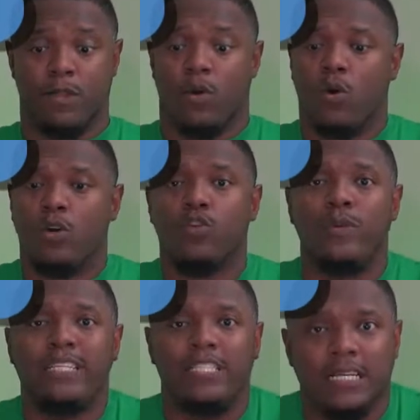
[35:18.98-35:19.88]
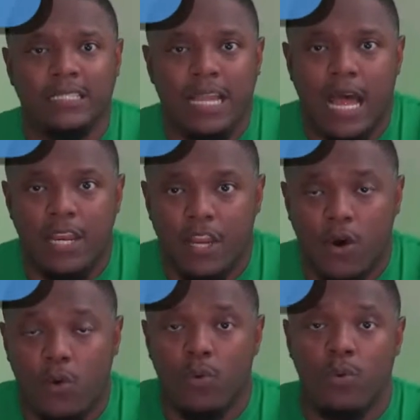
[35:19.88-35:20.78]
Or do we just not
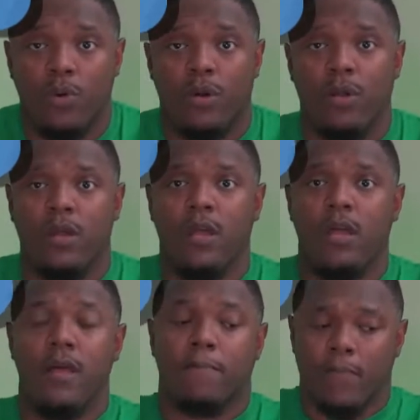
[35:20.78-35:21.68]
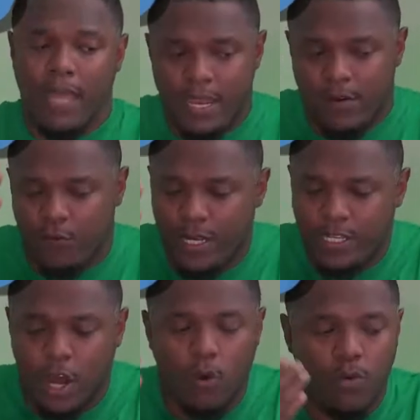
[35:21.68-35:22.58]
know? And if we
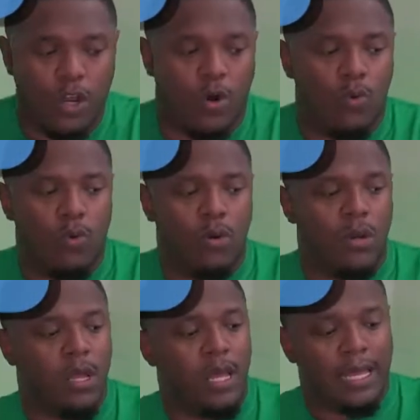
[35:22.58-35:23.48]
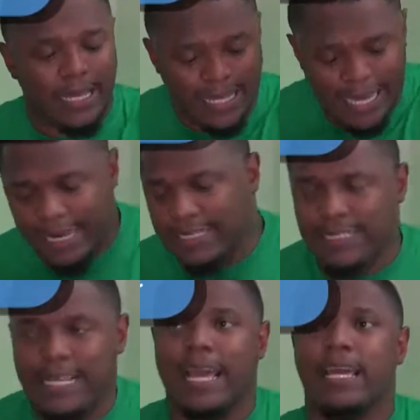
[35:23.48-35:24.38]
don't know, get a
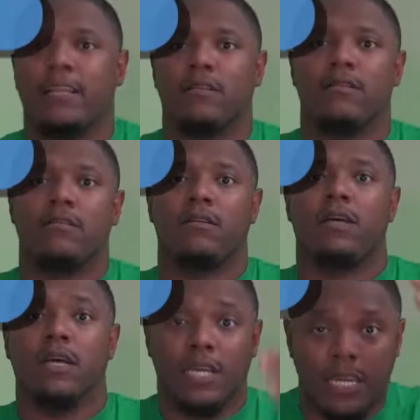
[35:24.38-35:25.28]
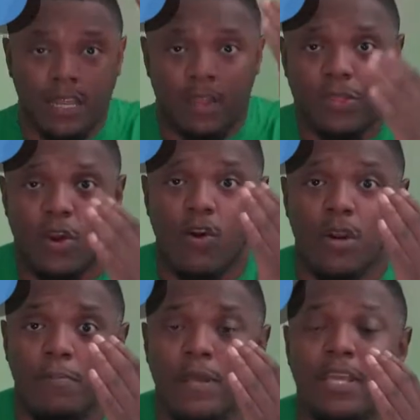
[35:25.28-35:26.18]
second, get a
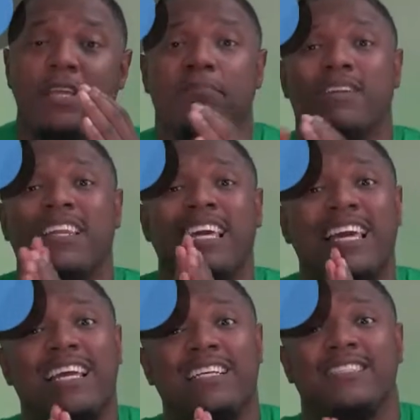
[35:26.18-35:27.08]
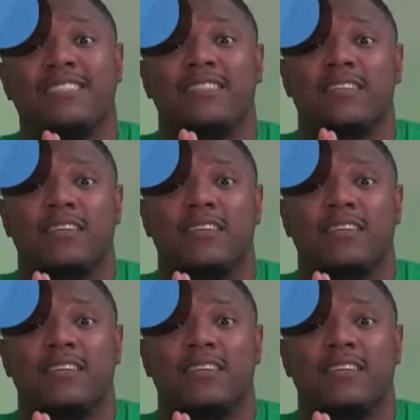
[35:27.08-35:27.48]
third opinion, please.